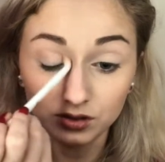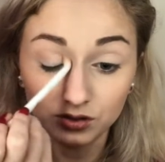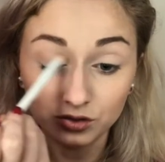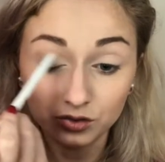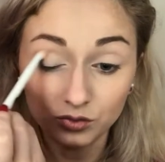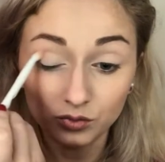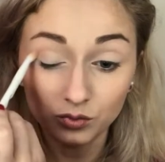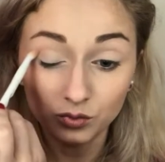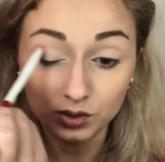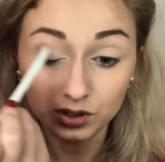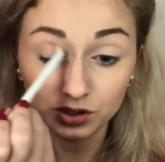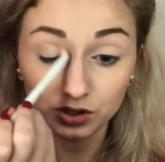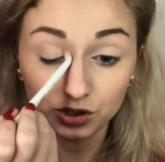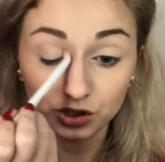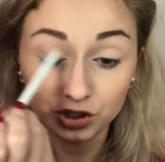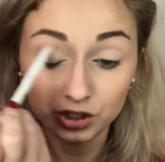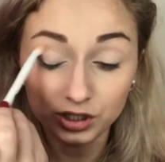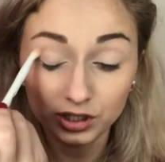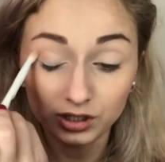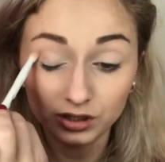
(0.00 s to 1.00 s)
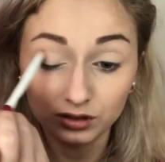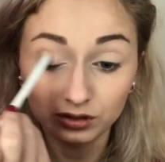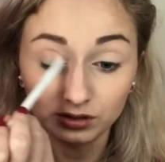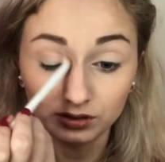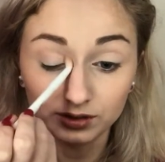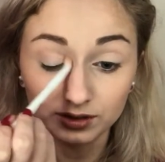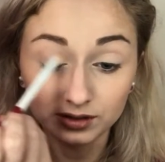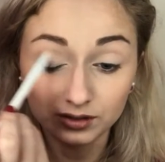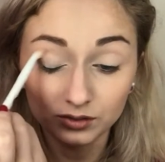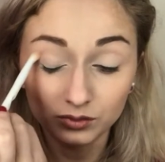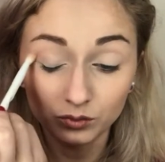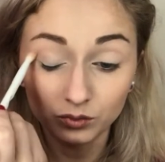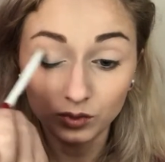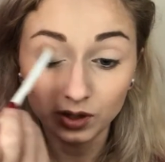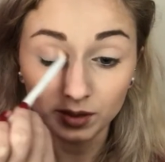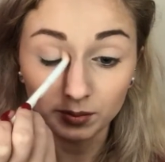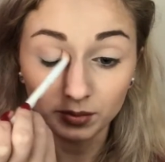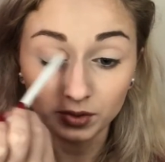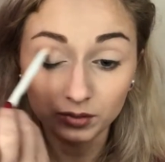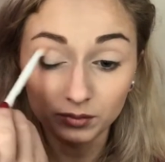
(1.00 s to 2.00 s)
Do windshield
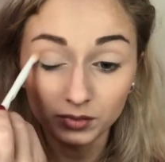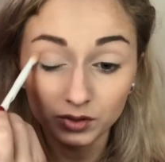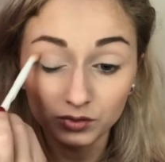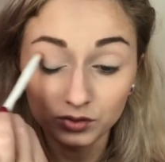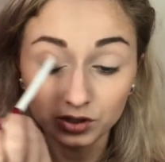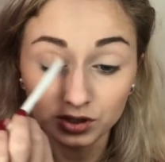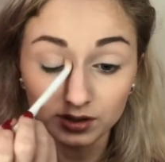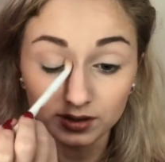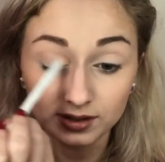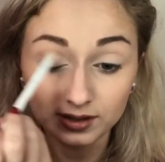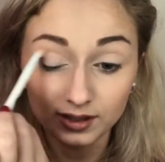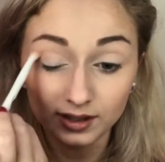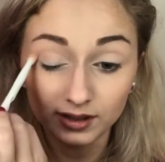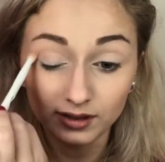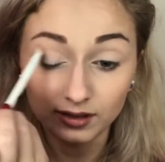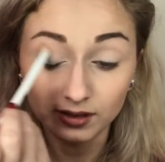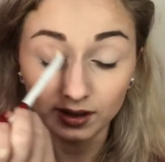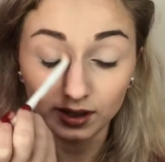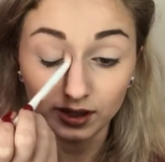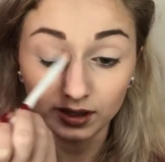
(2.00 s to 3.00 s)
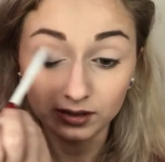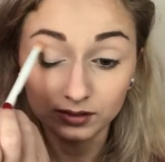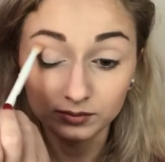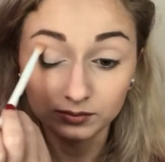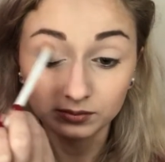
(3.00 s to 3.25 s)
wiper motions like that.